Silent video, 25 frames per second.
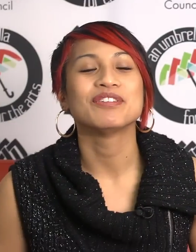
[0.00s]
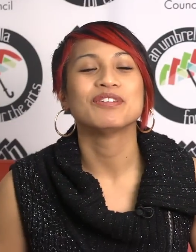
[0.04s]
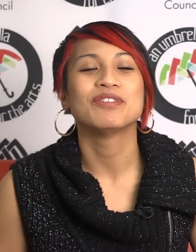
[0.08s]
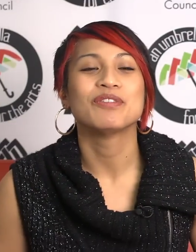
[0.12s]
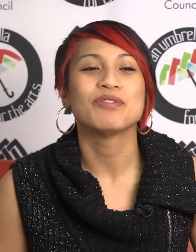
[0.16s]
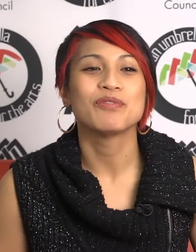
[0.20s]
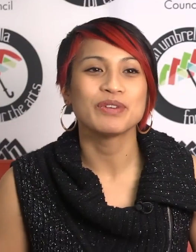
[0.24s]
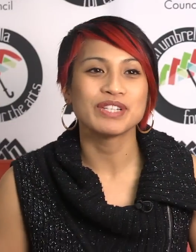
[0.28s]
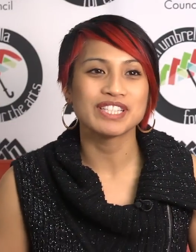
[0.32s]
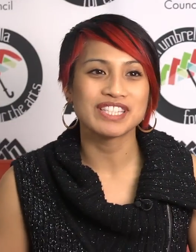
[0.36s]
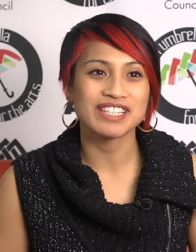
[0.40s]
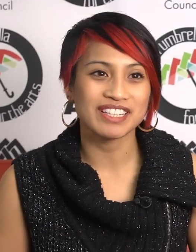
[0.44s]

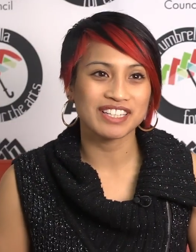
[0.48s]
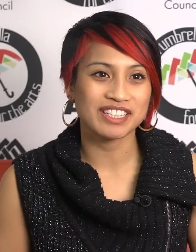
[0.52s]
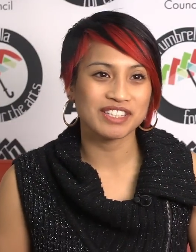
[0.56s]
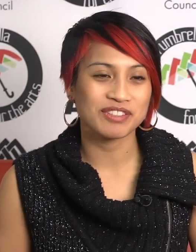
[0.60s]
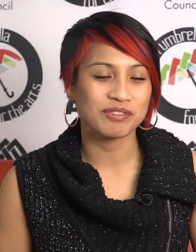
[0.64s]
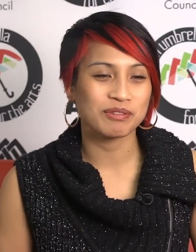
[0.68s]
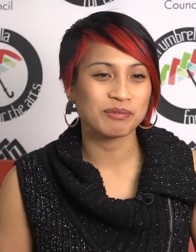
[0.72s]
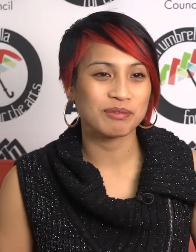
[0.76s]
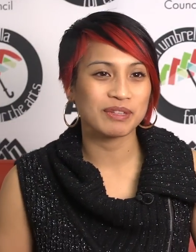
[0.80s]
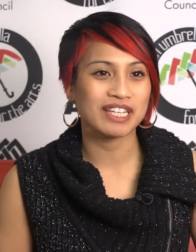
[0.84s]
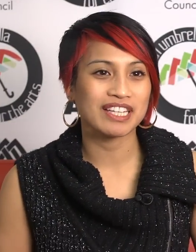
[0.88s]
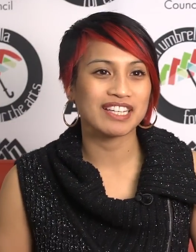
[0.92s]
What's next
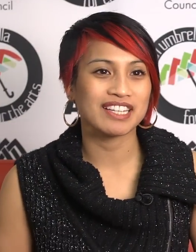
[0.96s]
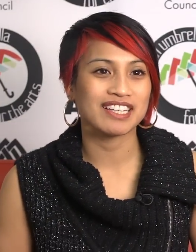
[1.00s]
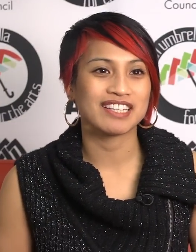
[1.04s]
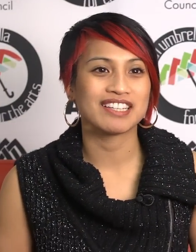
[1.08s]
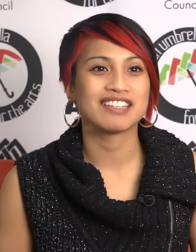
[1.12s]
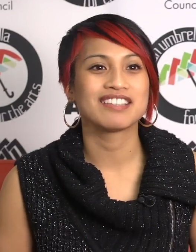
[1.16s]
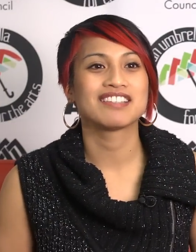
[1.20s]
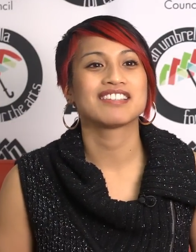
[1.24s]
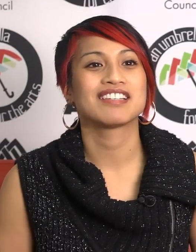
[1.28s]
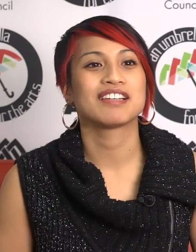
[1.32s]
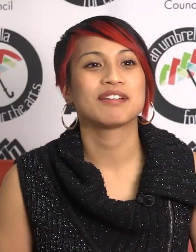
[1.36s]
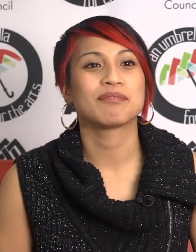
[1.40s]
for me
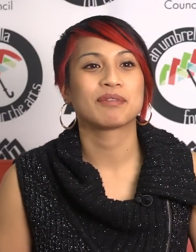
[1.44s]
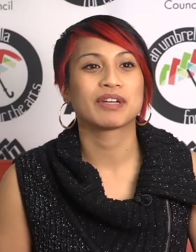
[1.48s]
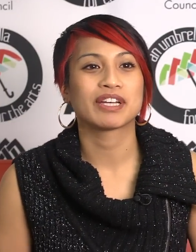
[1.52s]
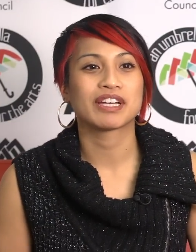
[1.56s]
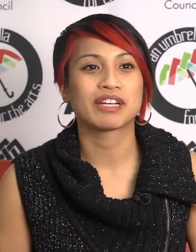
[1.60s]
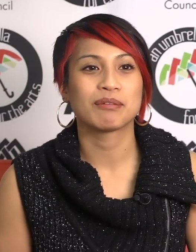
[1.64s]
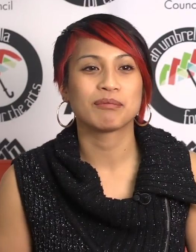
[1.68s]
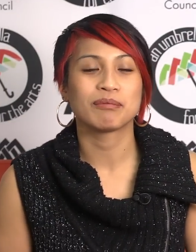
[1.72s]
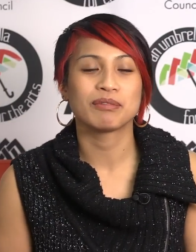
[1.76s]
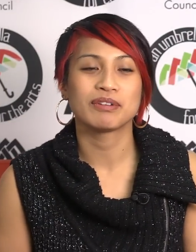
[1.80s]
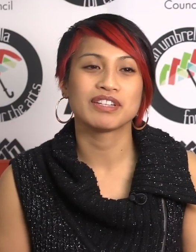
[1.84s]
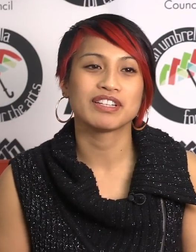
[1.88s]
is that my
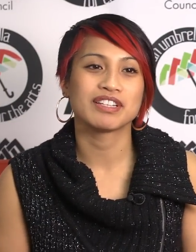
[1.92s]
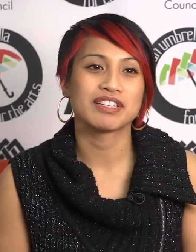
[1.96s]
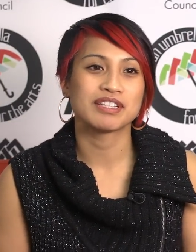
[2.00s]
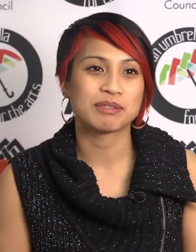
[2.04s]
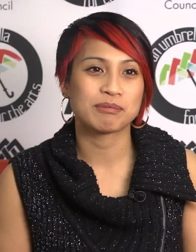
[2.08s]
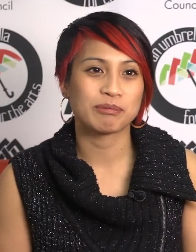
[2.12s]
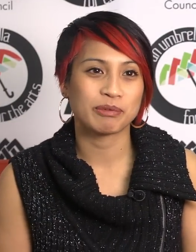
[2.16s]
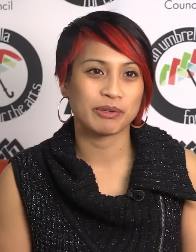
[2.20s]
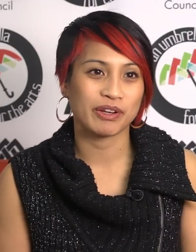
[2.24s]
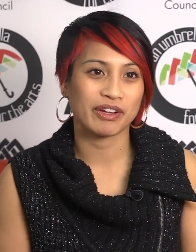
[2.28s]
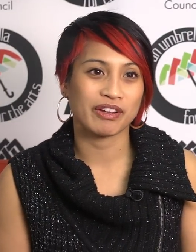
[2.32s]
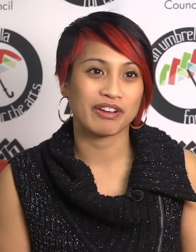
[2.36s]
company is
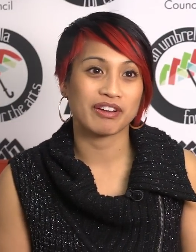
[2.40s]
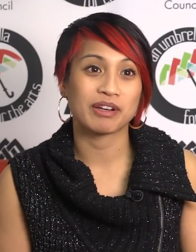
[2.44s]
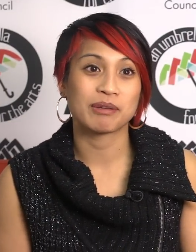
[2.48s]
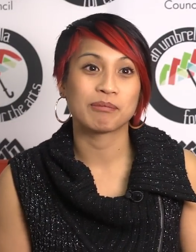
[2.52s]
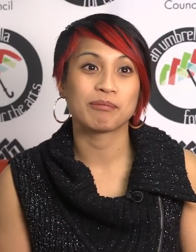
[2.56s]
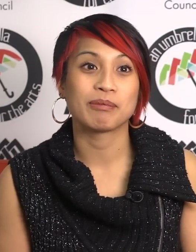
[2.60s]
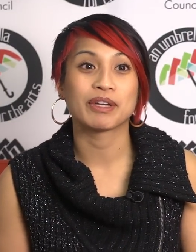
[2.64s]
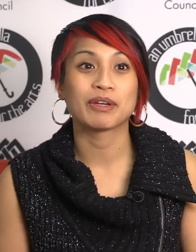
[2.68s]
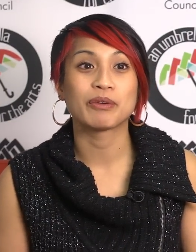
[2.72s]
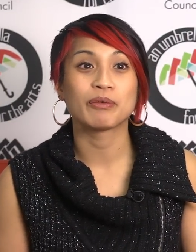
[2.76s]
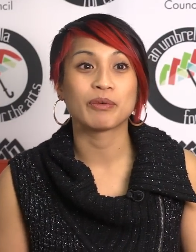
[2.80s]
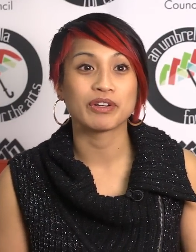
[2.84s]
putting on a
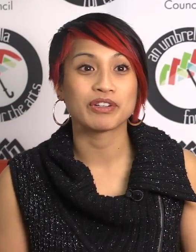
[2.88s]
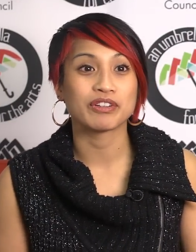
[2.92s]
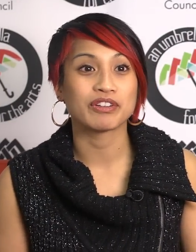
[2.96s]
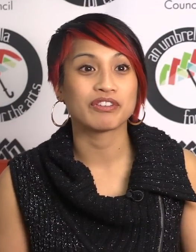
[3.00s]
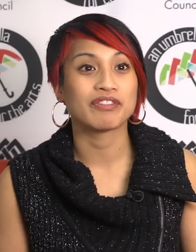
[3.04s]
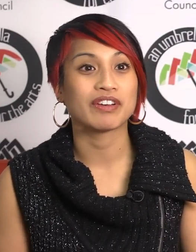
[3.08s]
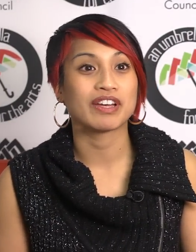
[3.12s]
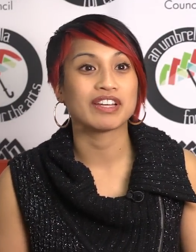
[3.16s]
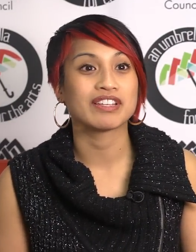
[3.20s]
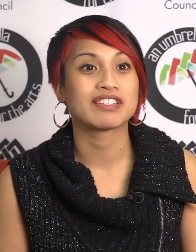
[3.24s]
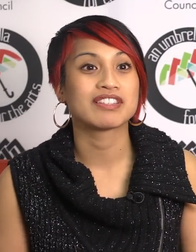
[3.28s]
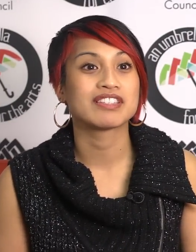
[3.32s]
big
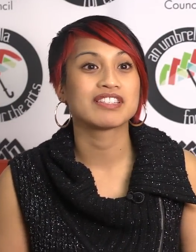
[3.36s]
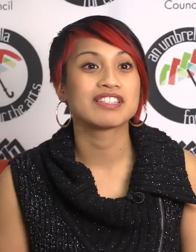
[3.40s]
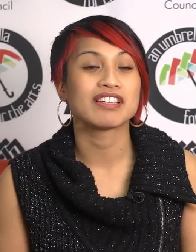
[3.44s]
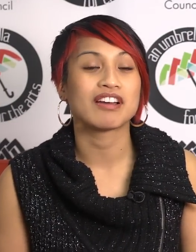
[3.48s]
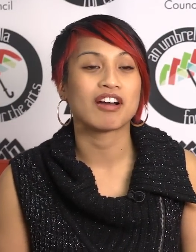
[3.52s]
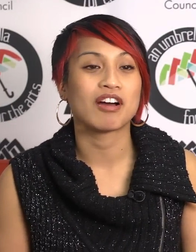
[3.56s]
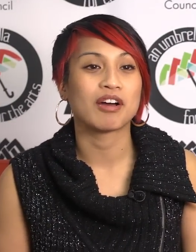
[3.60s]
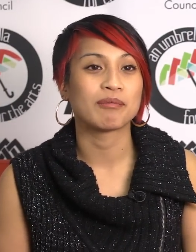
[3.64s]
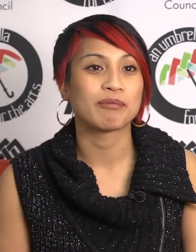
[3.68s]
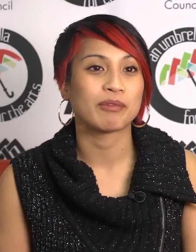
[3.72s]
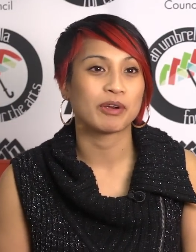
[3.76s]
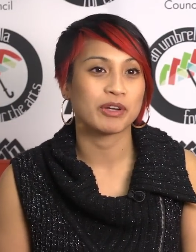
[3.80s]
Wonderfest
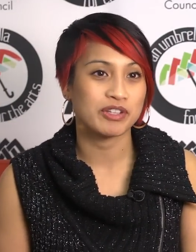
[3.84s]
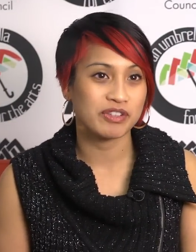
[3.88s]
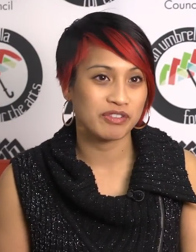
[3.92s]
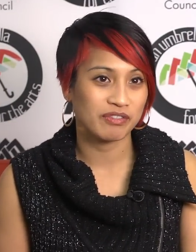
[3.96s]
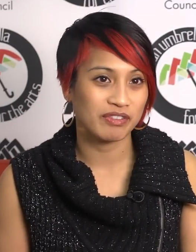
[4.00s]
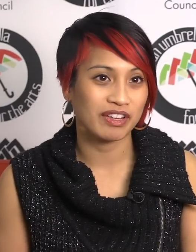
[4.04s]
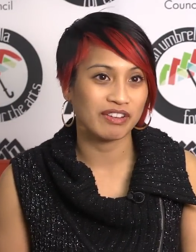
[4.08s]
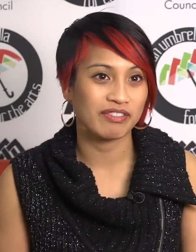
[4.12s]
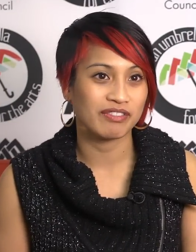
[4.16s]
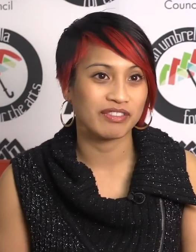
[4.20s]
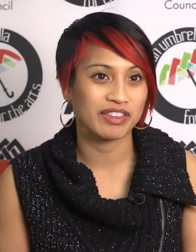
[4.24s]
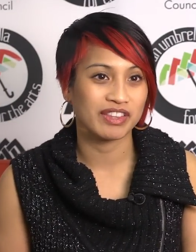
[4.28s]
on March
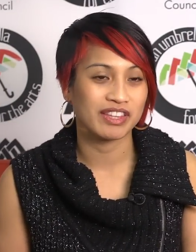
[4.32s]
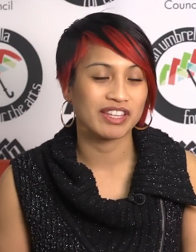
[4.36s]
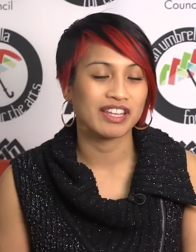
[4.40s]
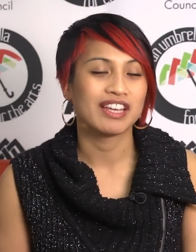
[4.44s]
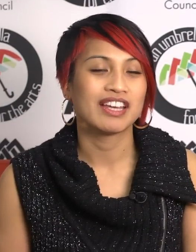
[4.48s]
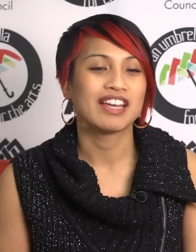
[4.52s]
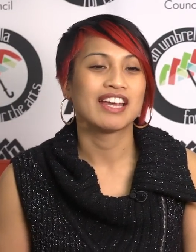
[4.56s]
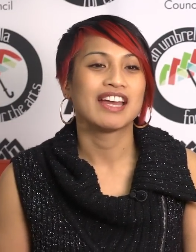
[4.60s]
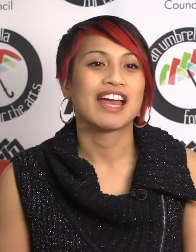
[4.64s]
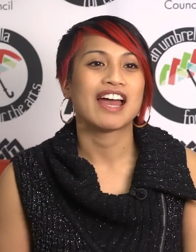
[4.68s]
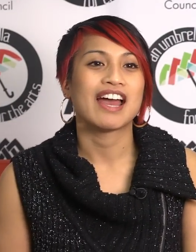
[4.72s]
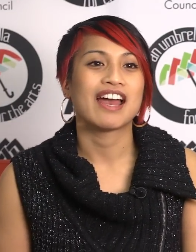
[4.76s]
5th
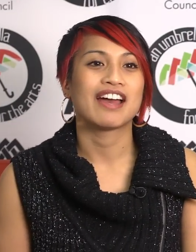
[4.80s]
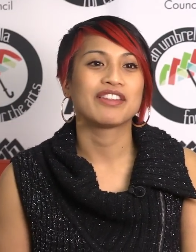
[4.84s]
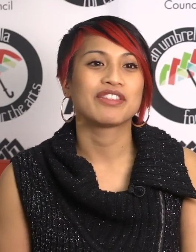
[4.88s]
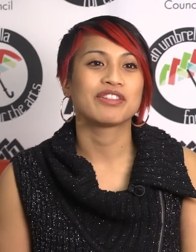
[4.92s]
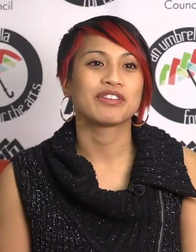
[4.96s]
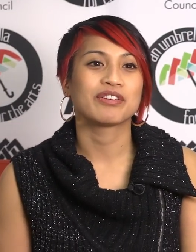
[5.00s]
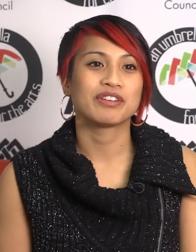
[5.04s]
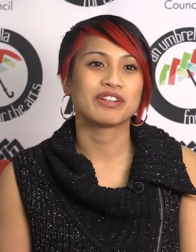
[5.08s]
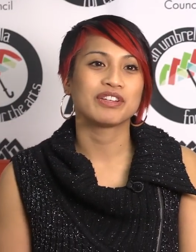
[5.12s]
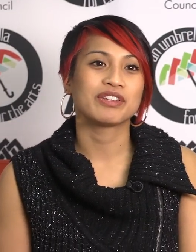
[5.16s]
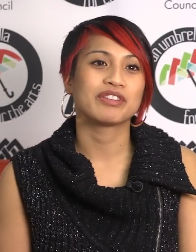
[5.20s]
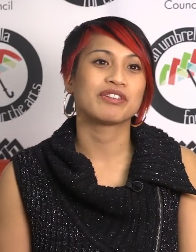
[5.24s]
at
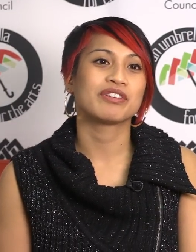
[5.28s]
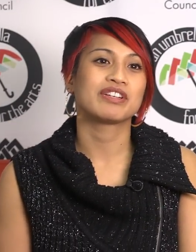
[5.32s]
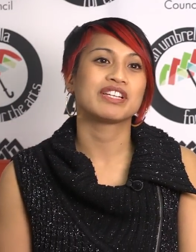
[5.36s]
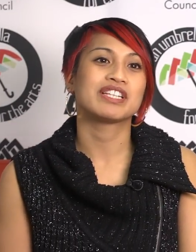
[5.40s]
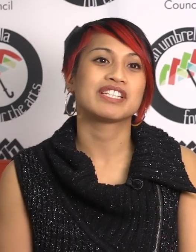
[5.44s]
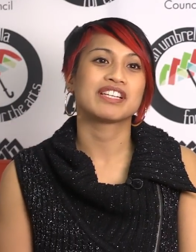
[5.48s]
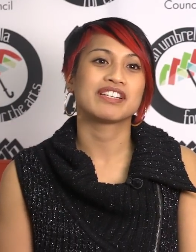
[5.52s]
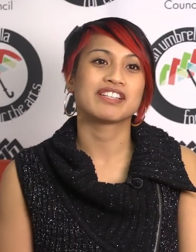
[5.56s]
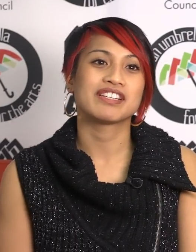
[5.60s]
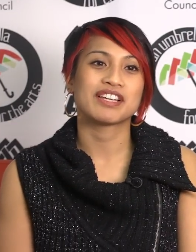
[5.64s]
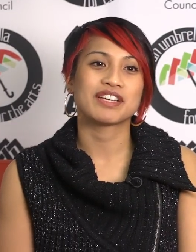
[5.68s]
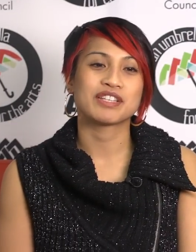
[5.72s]
3030
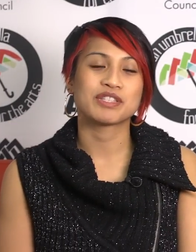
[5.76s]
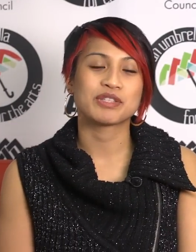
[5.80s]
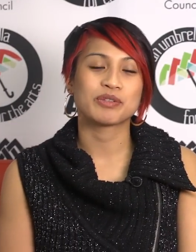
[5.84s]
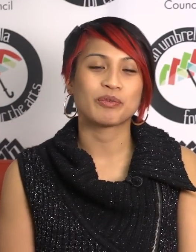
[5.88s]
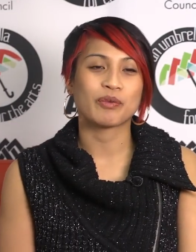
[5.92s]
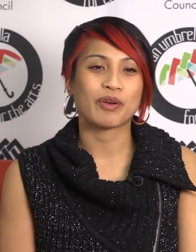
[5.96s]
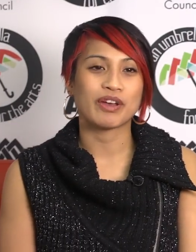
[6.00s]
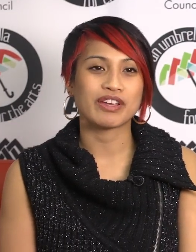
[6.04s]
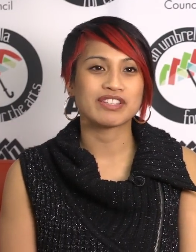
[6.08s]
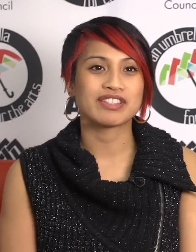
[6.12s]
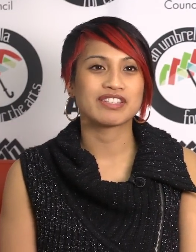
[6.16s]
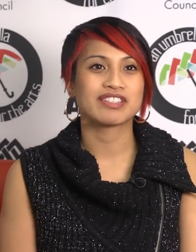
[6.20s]
Dundas
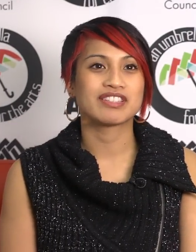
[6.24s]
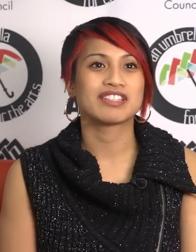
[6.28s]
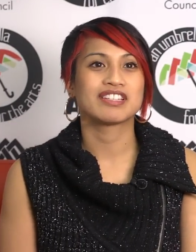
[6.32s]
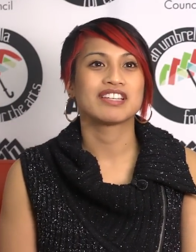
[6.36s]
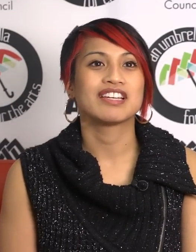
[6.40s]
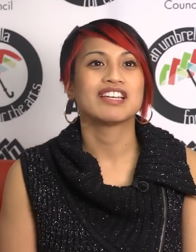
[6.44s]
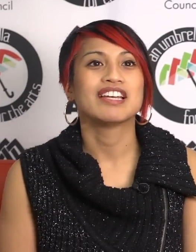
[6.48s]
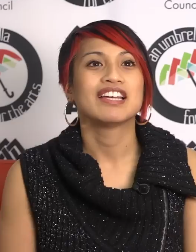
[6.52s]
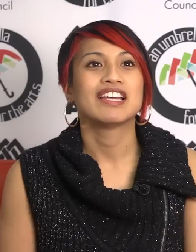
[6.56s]
West,